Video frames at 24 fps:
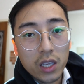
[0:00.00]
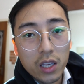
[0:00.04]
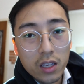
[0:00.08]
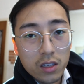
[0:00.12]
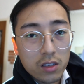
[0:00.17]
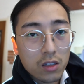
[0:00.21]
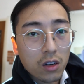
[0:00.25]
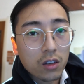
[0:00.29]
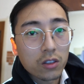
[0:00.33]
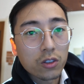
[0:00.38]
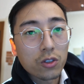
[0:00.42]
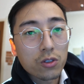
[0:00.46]

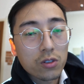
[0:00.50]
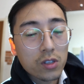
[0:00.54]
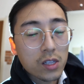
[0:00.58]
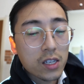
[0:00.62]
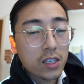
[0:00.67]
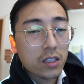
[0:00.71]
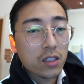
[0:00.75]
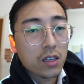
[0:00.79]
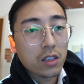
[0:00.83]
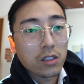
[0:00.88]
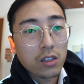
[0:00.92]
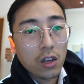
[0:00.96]
hands on those
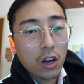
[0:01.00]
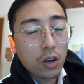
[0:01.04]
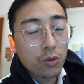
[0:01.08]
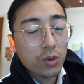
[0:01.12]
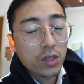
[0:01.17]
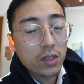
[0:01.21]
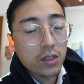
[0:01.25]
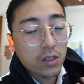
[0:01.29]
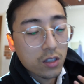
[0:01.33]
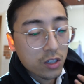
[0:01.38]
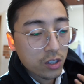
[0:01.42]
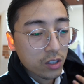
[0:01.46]
lenses, I
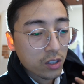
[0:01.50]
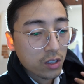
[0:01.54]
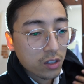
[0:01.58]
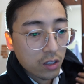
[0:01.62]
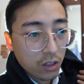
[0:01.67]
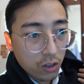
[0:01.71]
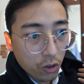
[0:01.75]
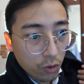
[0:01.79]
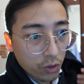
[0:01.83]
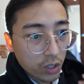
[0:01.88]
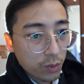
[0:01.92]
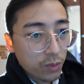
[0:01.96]
always
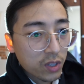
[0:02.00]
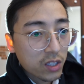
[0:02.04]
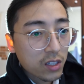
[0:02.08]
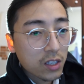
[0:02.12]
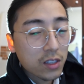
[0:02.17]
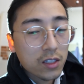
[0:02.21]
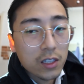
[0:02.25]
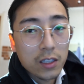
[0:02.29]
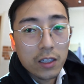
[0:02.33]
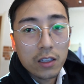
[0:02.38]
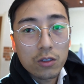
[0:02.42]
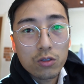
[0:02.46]
just go
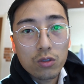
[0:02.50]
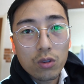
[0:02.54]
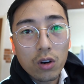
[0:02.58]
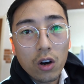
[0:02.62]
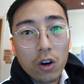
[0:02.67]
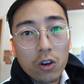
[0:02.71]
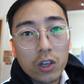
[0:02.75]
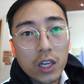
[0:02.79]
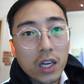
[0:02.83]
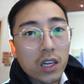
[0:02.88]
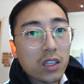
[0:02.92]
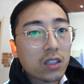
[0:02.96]
immediately into
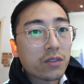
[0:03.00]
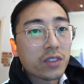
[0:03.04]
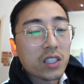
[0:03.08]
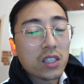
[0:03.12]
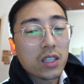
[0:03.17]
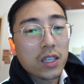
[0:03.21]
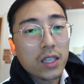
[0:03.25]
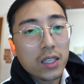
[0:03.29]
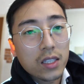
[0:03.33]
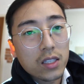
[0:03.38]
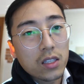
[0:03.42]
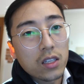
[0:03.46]
all kind of
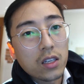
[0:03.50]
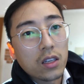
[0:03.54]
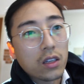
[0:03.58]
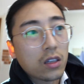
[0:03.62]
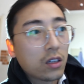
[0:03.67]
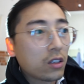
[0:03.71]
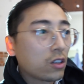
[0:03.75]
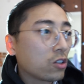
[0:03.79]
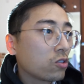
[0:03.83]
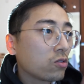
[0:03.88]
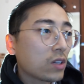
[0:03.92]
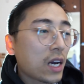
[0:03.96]

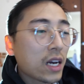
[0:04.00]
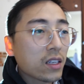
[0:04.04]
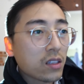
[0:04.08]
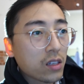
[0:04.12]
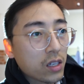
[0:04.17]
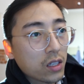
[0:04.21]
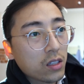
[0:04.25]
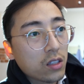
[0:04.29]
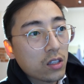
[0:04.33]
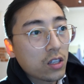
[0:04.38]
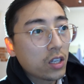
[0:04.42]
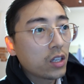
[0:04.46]
testing, low light
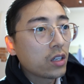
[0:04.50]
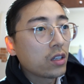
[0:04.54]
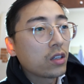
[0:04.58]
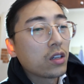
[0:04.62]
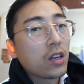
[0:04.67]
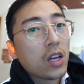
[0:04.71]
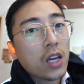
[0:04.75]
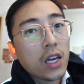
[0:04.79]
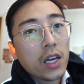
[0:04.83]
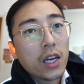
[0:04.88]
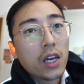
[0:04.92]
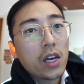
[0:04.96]
testing,
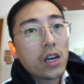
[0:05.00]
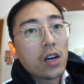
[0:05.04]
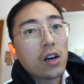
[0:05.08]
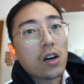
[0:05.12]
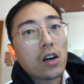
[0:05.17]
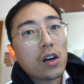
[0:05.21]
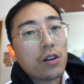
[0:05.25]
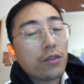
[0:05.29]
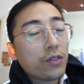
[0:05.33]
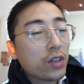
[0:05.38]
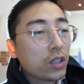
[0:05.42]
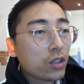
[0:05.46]

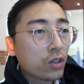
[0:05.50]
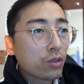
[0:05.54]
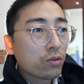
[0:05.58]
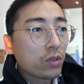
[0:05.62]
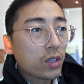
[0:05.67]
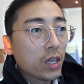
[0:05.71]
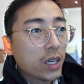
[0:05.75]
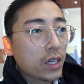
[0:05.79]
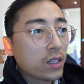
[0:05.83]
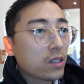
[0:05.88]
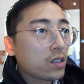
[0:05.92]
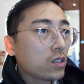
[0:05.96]
video
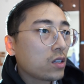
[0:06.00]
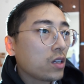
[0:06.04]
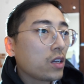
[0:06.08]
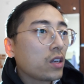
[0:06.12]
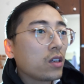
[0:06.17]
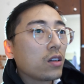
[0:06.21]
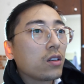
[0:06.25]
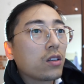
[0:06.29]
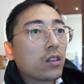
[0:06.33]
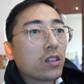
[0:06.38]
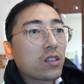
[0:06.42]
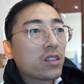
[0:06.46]

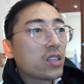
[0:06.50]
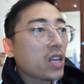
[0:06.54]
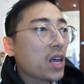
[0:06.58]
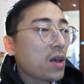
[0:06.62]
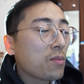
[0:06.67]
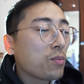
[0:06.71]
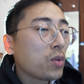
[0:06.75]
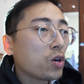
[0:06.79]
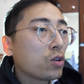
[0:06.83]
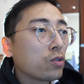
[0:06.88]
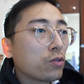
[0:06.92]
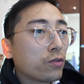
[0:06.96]
testing,
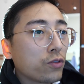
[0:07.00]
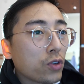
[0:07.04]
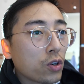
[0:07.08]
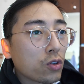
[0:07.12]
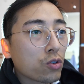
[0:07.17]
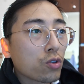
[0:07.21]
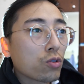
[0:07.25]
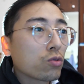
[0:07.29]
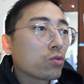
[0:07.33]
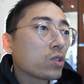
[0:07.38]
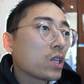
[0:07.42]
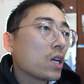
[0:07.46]
sample
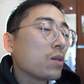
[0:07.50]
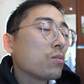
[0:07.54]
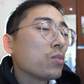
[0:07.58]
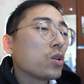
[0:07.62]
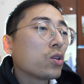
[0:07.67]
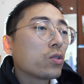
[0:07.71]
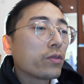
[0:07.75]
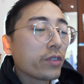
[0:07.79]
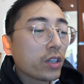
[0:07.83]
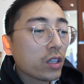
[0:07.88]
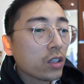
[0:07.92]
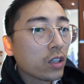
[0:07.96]
photo,
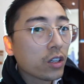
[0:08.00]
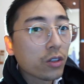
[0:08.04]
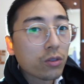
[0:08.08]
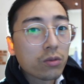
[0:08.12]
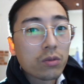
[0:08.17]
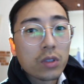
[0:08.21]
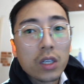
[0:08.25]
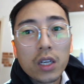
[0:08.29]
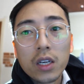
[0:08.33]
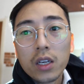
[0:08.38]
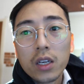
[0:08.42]
sample video,